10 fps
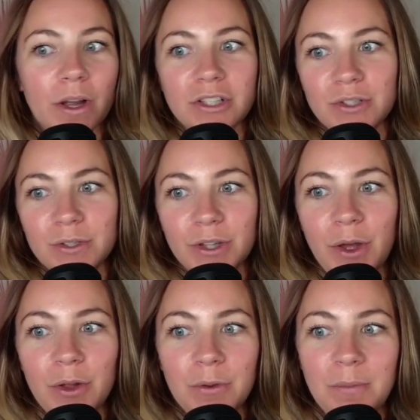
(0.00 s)
student
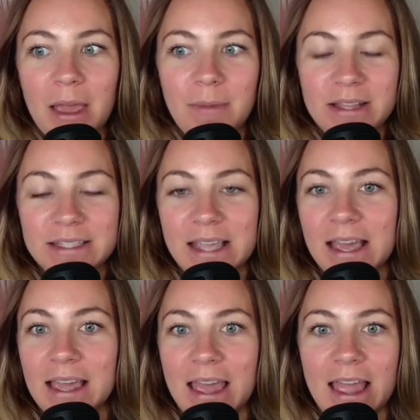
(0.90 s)
loan payments
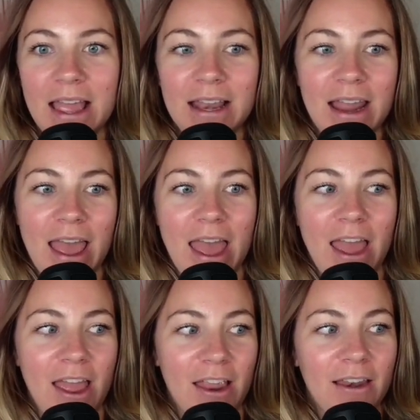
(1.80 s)
kick in,
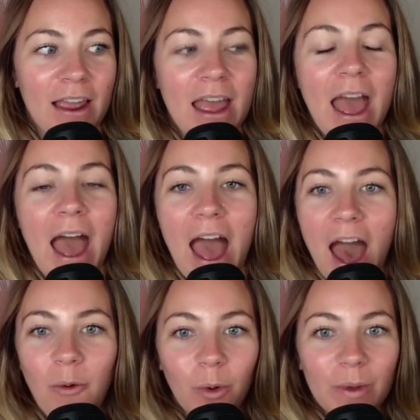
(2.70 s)
and
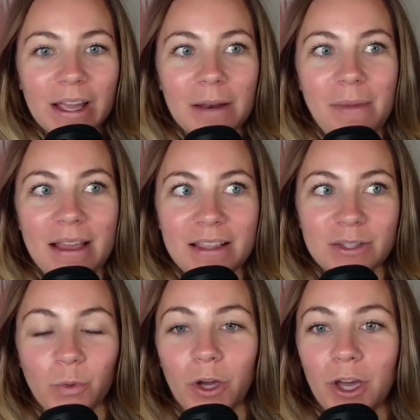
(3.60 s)
how are we going to make this
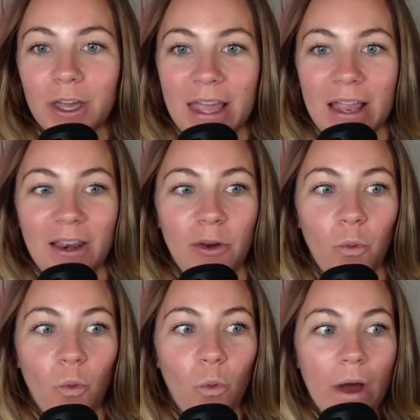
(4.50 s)
work, and
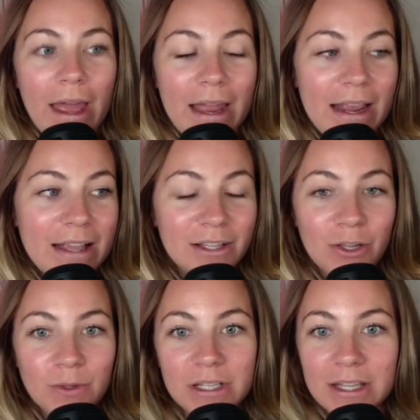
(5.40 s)
what is a
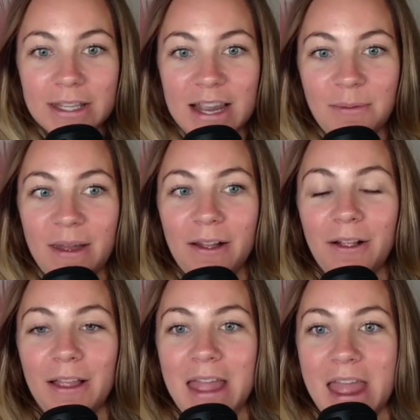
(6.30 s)
utility
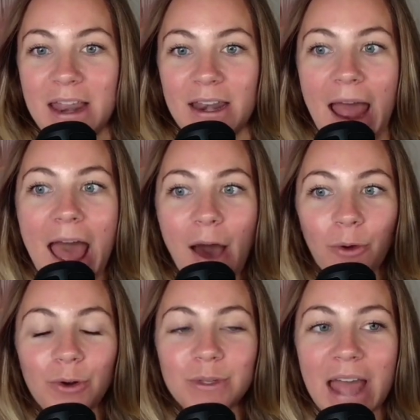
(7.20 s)
bill, and how
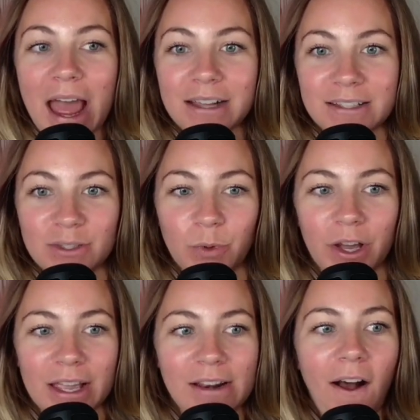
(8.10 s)
do taxes
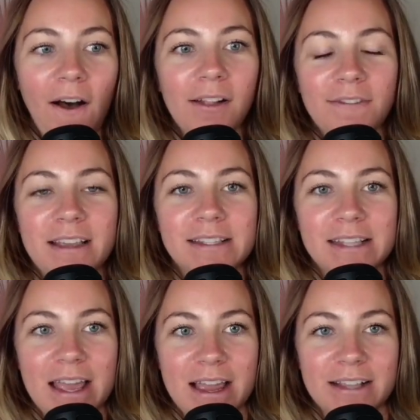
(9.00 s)
work, and all of these
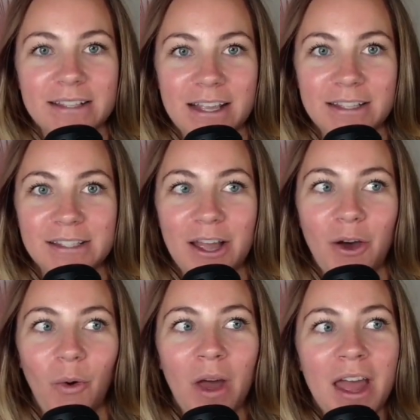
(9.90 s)
things. And
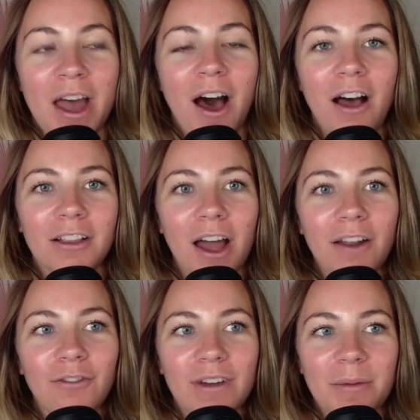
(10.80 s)
so a lot
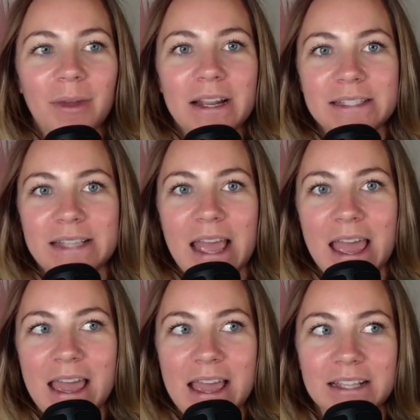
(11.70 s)
of what I'm going to
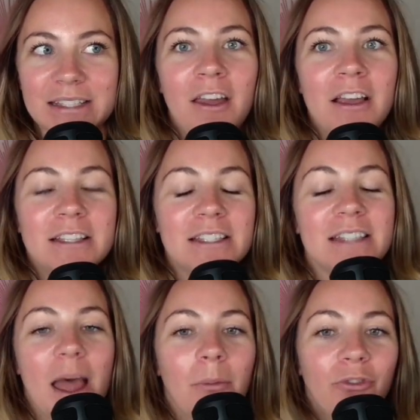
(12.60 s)
say is
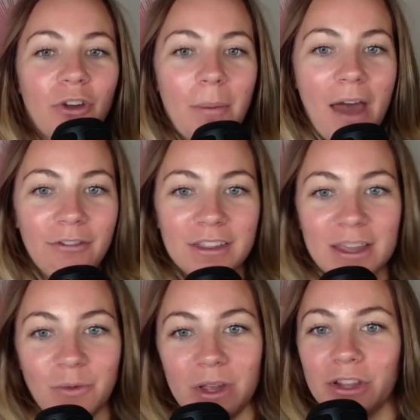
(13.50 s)
stemmed from
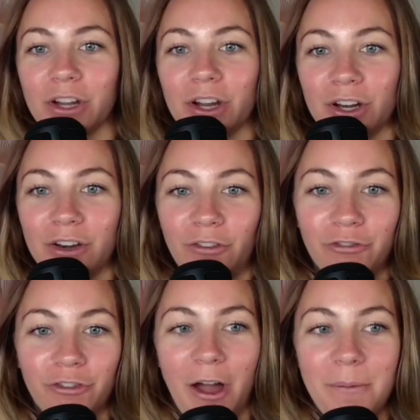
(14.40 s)
everything we learned
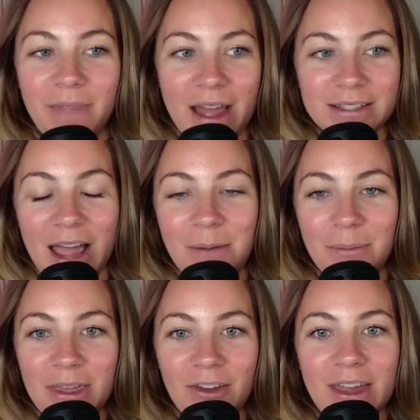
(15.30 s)
from that time
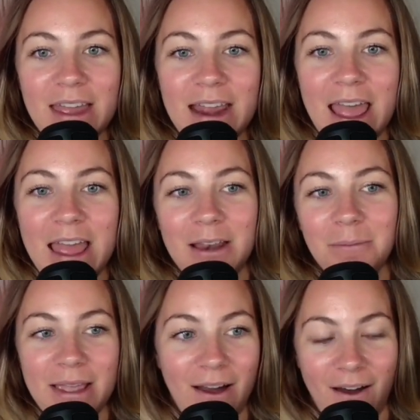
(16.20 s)
period and
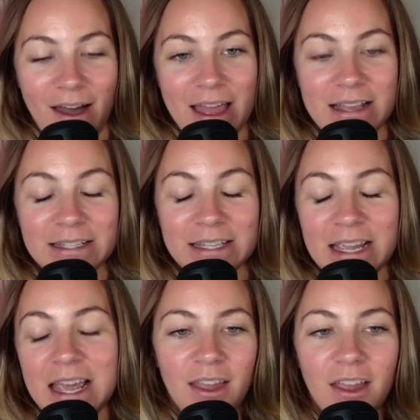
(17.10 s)
beyond.
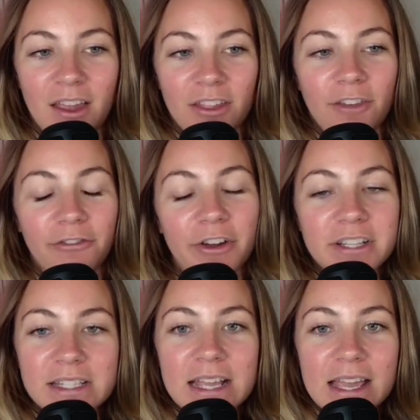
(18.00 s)
The
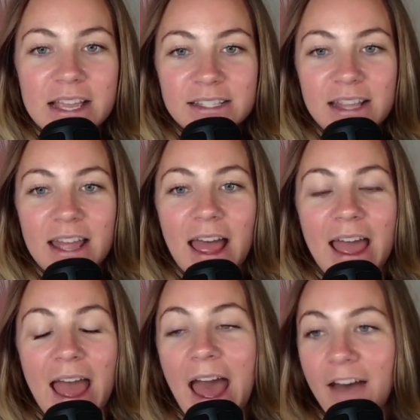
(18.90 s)
first thing is, and that I
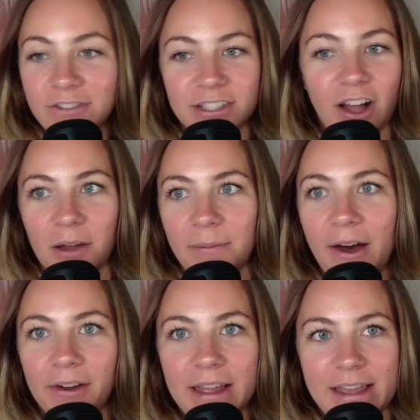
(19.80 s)
have to talk
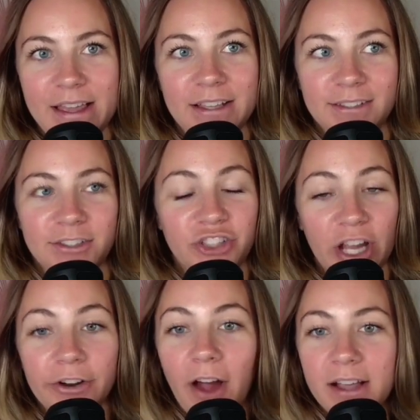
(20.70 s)
about, is
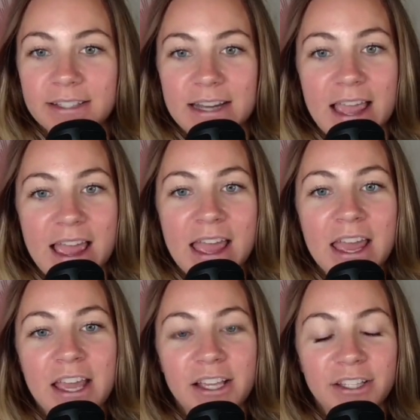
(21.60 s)
generosity.
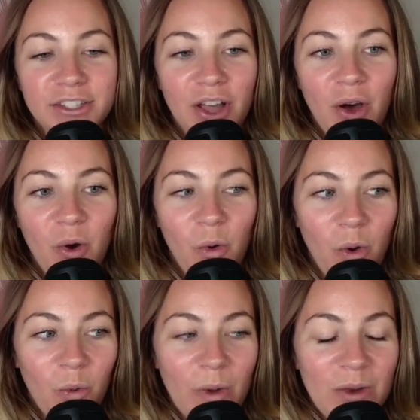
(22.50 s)
So
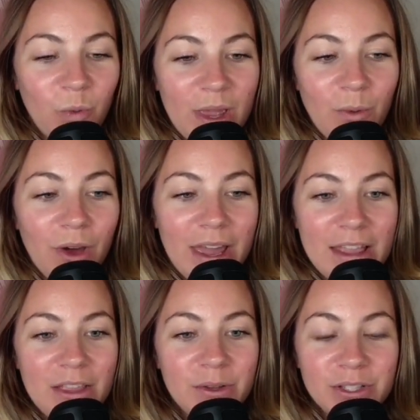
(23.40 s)
when we were
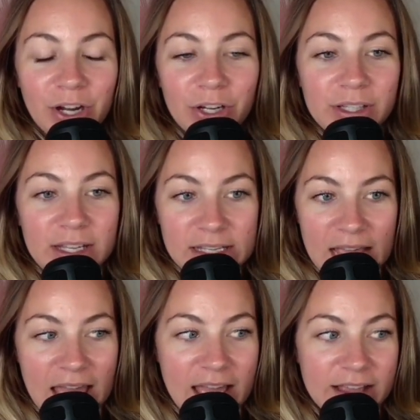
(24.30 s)
in those early
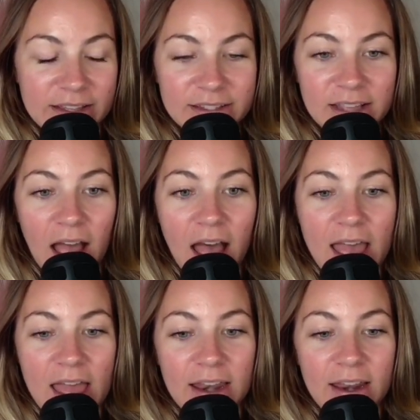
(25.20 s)
days
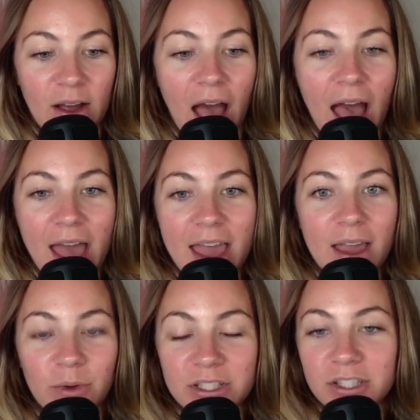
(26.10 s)
and I
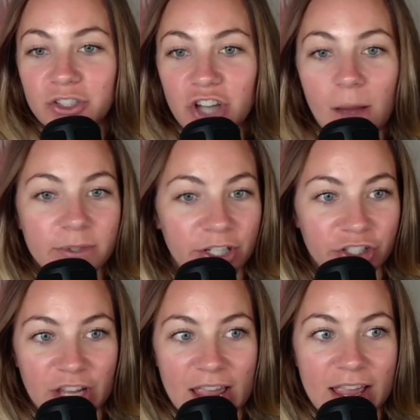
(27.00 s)
was job
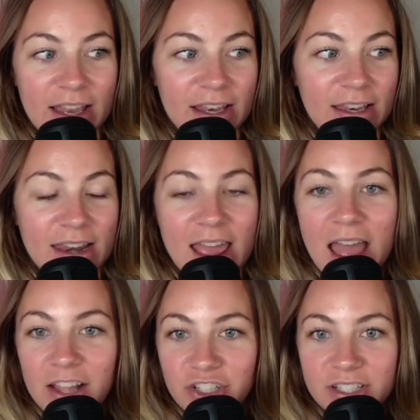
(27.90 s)
searching and Nate
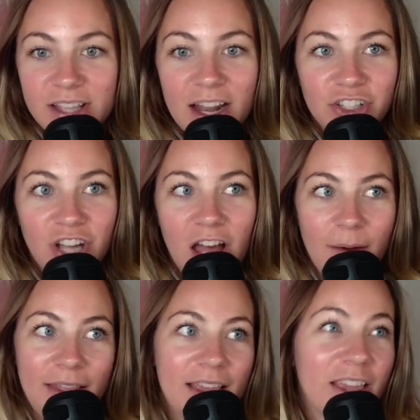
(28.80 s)
had just had a job,
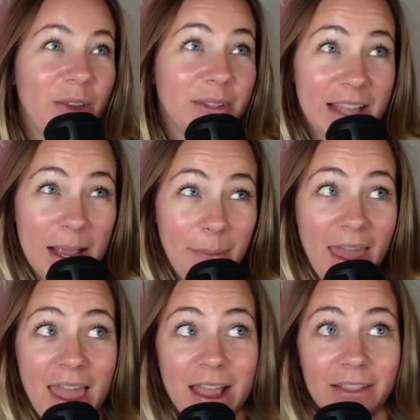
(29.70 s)
I think he was getting
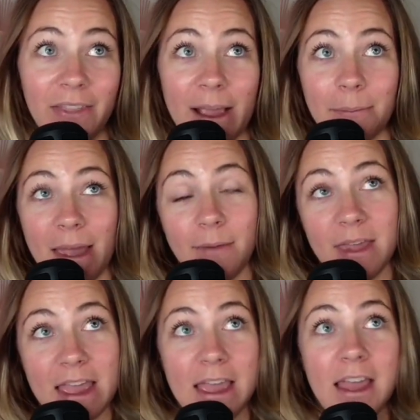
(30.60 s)
paid like
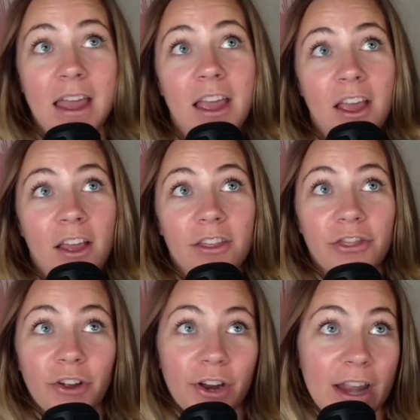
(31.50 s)
maybe
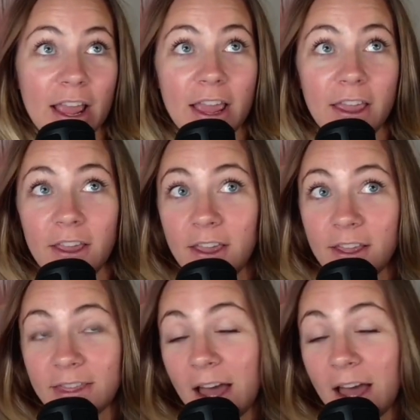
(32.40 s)
$30,000,